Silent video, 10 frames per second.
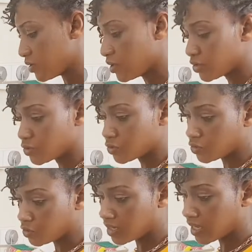so
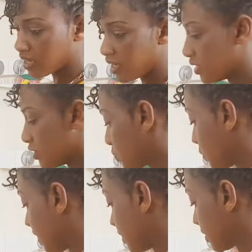I
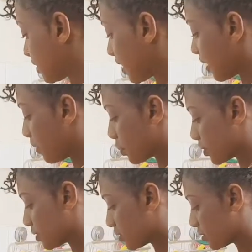sweat it up.
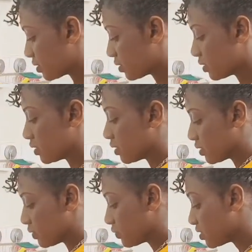
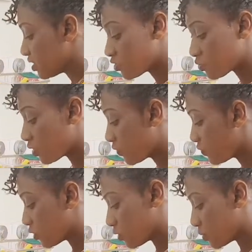Just rough
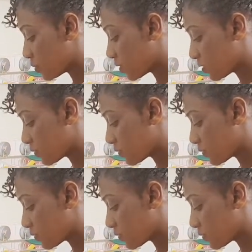chops.